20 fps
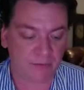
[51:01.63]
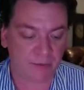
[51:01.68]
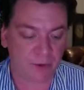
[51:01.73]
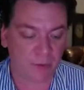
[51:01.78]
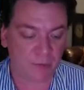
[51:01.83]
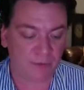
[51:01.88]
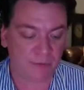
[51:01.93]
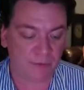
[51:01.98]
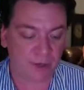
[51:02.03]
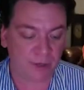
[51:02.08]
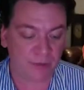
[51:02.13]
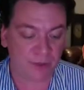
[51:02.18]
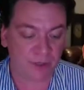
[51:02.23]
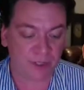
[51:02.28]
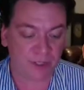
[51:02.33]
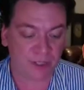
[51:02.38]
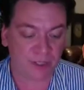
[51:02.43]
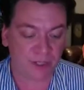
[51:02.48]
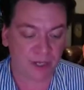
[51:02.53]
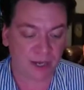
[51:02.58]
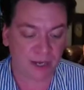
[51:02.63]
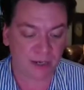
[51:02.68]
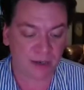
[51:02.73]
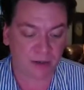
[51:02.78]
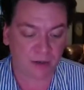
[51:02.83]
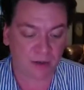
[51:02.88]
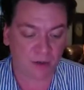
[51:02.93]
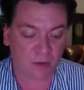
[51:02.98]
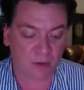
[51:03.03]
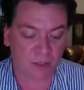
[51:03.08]
Philip Frederick
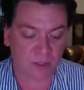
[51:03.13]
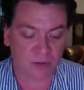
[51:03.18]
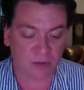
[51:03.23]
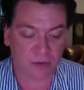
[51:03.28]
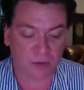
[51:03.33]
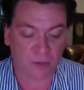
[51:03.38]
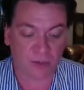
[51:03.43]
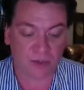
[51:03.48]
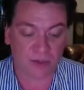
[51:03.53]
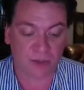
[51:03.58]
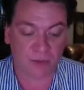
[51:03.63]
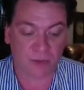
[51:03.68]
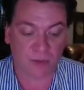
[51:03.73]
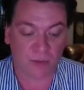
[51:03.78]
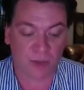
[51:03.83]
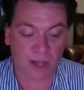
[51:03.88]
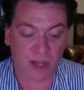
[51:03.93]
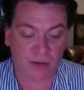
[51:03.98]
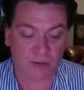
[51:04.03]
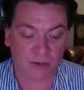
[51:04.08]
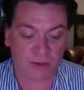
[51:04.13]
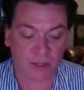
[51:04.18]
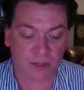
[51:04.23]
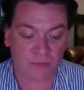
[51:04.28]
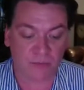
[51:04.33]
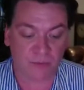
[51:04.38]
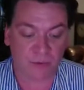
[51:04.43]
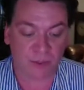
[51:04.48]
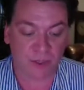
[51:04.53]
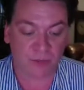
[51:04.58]
Steinhell, who's a German diplomat and is the
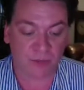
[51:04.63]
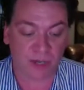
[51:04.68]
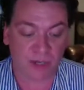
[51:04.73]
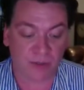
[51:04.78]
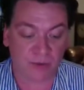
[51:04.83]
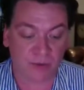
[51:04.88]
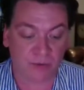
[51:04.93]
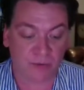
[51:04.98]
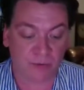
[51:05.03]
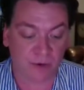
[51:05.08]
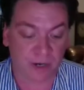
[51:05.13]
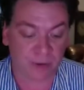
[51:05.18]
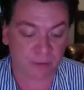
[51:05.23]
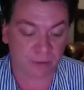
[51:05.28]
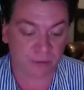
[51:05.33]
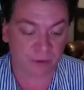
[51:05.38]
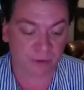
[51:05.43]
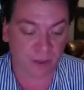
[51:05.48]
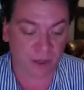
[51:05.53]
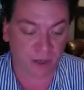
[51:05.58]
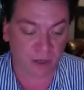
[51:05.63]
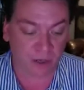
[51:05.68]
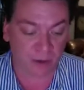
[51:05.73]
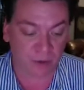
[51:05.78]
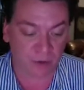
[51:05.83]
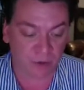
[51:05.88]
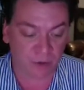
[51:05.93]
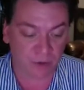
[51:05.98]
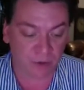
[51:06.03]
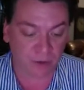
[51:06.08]
first master of Frankfurt
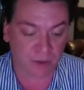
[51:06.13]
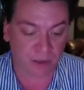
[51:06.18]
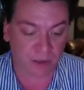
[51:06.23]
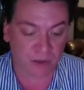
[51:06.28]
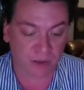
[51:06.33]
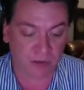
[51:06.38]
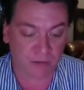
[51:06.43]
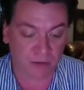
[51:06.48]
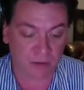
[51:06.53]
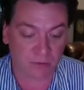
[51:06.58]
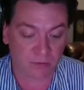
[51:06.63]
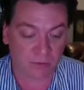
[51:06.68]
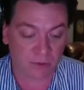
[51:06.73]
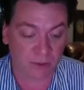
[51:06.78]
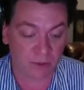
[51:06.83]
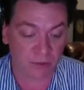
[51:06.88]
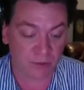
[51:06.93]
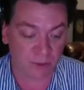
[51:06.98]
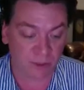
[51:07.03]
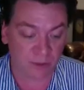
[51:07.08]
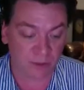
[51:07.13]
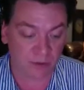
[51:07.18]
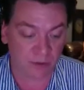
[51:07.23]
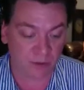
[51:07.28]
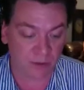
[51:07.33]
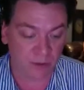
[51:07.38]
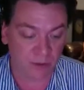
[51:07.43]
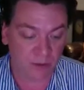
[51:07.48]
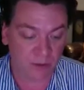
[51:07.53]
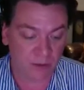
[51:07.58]
Lodge of La
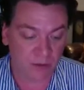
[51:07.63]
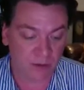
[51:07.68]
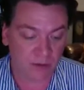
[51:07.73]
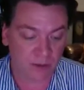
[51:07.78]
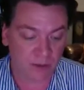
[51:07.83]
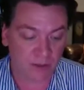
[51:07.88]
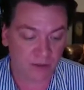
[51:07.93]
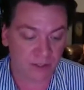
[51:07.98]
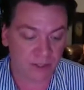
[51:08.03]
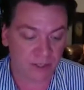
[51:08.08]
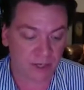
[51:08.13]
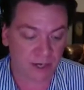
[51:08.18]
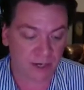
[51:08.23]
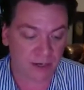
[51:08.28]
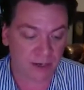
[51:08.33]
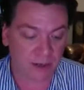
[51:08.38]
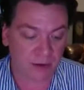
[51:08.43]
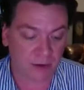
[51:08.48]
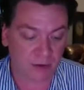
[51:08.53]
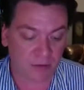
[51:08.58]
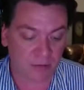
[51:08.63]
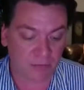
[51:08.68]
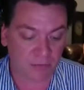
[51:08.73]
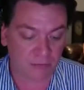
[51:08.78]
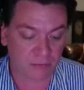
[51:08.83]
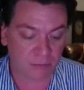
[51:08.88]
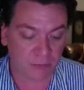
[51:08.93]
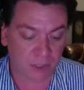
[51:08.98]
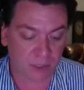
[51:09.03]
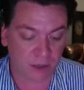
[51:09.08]
Union.
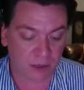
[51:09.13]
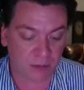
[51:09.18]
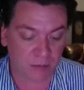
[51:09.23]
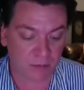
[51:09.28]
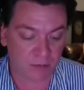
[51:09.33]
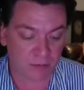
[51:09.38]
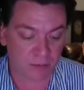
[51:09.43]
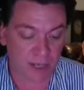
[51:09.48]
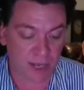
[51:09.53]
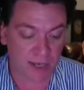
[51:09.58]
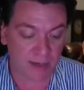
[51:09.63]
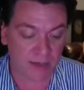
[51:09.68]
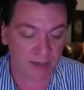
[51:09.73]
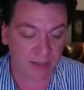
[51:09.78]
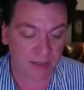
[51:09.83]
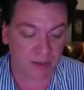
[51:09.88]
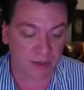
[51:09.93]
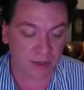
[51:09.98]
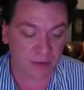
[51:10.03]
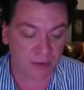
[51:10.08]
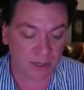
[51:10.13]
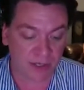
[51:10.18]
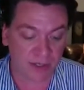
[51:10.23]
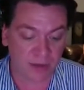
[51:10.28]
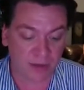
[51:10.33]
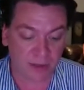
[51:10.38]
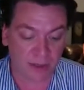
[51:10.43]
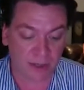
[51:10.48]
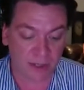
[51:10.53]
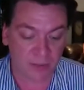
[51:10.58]
Steinhell got his lodge
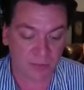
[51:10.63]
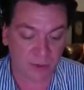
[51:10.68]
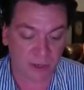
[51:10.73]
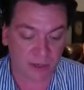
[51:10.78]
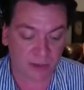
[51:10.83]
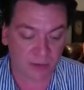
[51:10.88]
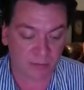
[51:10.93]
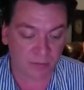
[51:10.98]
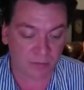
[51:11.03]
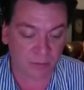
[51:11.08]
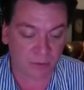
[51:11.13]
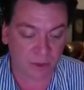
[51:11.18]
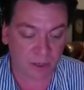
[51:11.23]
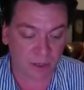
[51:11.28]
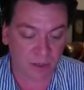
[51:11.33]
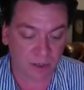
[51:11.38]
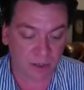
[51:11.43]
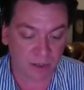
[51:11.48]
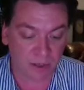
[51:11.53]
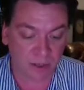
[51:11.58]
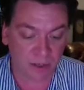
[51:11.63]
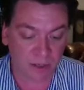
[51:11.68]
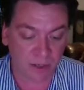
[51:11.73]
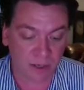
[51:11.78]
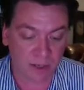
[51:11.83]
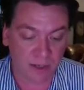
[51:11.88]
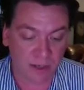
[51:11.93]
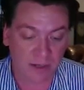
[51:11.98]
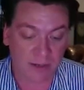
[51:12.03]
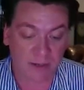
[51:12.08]
recognized by London,
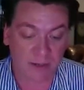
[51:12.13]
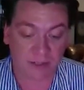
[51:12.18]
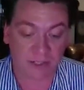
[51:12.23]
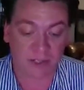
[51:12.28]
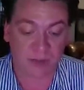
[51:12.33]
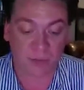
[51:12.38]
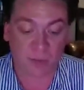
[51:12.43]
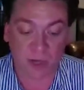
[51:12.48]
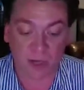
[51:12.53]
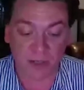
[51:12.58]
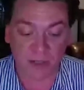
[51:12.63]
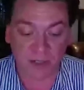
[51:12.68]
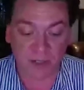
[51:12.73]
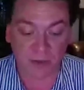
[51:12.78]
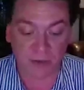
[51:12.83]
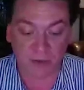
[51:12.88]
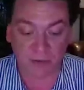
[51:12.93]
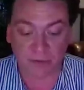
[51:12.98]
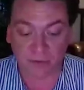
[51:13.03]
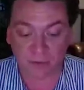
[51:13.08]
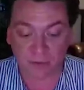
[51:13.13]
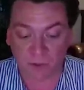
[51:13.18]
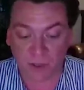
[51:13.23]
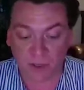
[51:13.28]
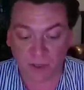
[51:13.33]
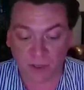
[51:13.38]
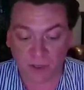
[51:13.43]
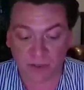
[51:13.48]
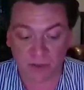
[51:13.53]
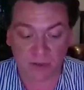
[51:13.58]
and his sponsor from
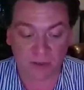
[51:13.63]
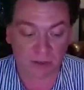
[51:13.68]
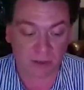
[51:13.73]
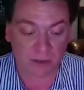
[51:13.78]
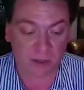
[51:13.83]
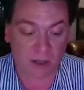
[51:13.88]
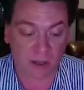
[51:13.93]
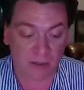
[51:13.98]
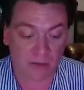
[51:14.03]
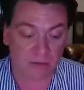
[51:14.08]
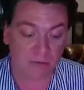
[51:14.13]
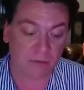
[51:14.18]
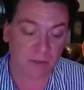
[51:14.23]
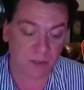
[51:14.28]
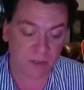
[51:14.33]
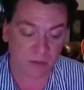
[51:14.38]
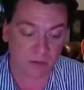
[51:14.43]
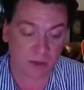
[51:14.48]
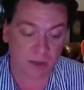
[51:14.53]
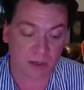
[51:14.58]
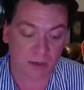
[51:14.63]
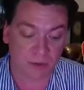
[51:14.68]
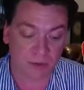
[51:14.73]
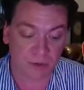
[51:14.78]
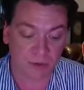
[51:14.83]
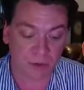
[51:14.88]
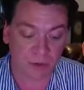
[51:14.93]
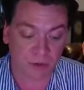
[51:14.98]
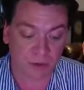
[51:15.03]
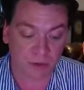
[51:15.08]
London that got his lodge
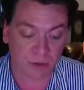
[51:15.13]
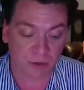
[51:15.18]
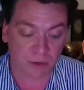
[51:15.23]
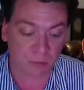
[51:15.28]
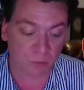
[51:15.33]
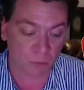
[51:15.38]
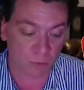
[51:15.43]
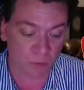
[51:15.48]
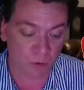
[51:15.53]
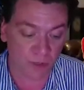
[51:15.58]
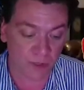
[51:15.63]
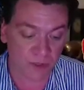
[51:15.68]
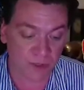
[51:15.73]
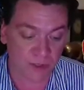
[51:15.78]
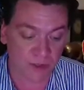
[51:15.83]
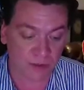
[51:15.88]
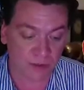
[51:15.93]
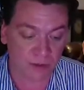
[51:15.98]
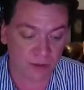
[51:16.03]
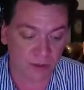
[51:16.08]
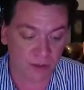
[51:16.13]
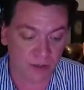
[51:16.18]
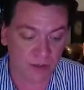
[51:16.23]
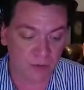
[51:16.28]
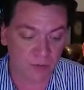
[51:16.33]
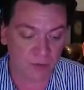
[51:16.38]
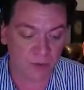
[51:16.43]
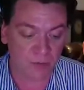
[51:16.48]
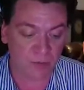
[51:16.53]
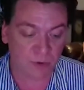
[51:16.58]
chartered or warranted
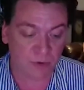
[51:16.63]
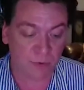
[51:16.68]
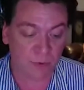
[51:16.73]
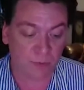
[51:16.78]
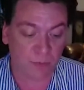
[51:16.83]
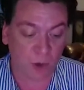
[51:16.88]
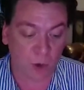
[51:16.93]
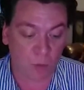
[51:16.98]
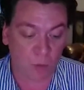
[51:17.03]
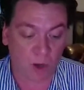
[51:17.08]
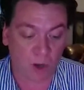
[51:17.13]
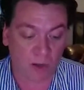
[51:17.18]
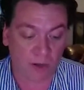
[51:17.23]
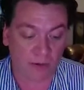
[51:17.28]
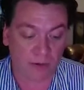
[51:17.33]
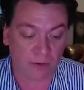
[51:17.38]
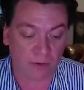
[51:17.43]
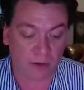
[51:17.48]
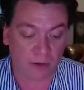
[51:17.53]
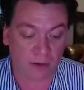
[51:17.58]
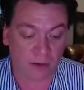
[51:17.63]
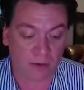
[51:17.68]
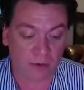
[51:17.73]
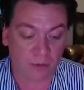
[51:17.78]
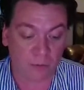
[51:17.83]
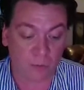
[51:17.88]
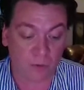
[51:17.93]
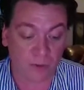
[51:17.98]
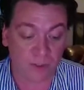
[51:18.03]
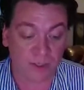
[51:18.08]
was Brother Beaumont,
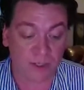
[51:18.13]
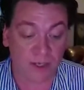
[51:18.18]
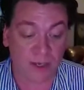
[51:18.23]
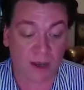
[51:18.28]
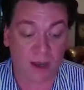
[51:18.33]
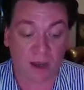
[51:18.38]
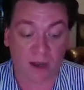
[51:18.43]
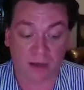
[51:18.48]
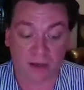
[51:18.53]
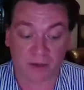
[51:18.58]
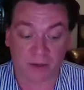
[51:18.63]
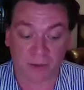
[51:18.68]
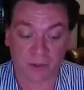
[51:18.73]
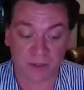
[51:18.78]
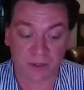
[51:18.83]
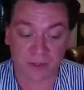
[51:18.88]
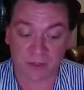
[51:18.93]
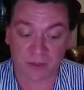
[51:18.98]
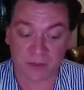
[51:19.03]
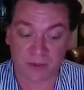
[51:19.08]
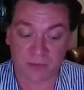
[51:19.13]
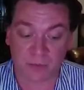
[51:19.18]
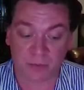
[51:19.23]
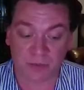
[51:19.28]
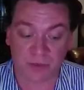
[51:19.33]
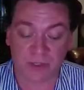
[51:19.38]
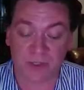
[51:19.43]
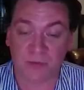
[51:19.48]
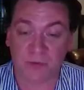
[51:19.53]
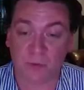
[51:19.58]
who was the oculist to the
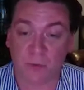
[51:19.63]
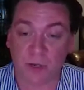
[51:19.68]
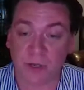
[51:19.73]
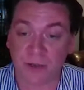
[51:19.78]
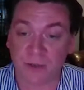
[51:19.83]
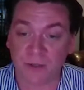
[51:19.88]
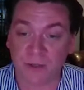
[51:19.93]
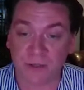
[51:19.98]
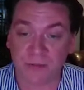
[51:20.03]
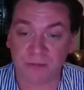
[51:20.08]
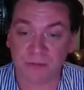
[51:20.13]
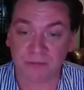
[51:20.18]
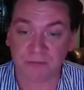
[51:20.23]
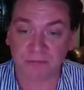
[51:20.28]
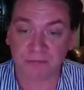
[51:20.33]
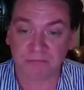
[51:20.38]
Prince of Wales.